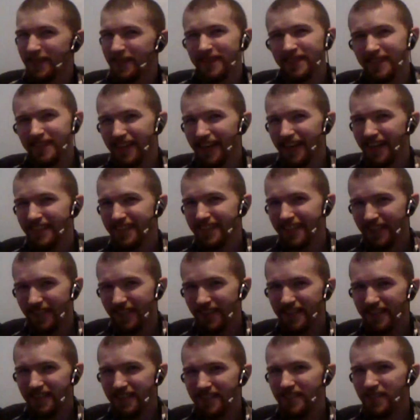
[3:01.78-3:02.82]
but it's not. Like,
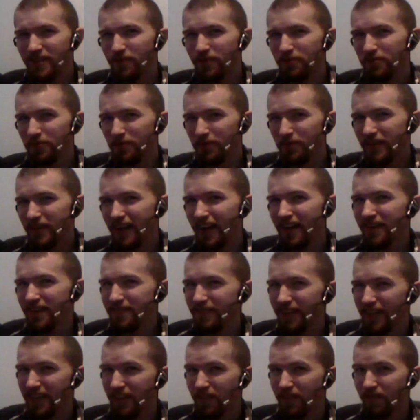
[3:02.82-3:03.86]
you can see through her, kind
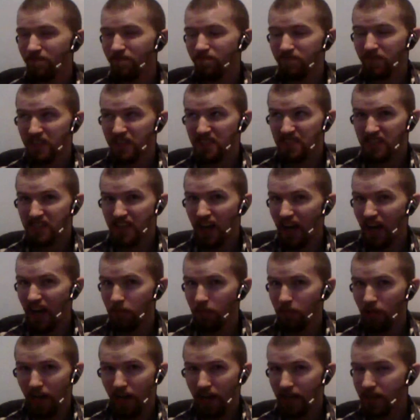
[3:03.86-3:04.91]
of like the sky
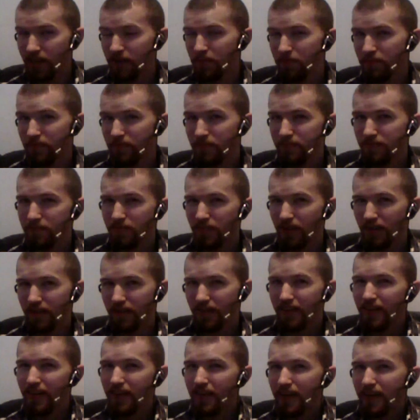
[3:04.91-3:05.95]
black.
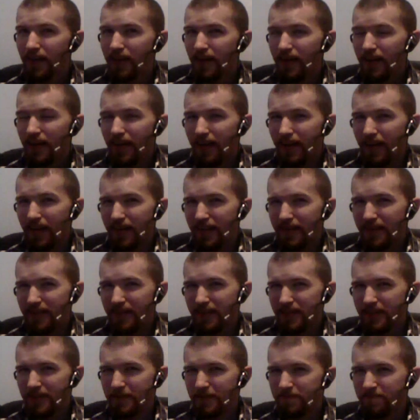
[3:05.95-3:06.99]

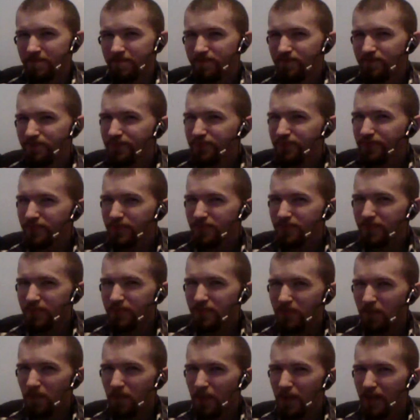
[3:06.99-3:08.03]
And
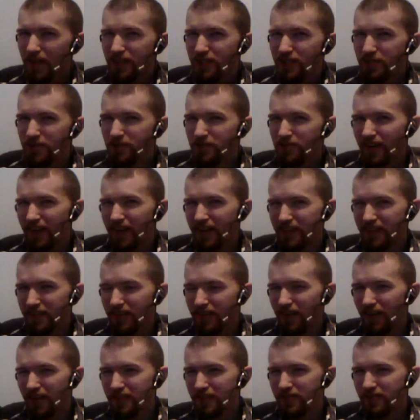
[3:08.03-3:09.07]
she's trying to
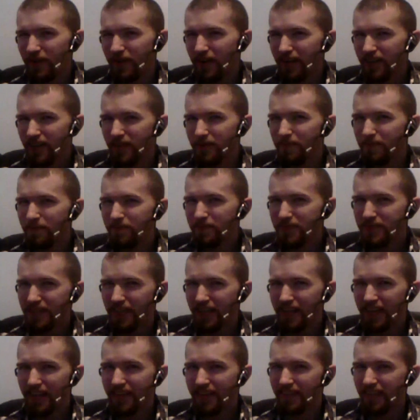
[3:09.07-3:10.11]
talk to Erika,
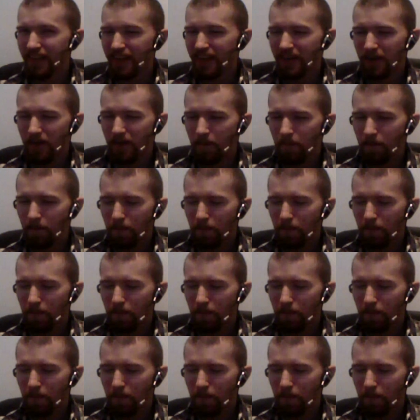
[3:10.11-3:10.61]
saying that you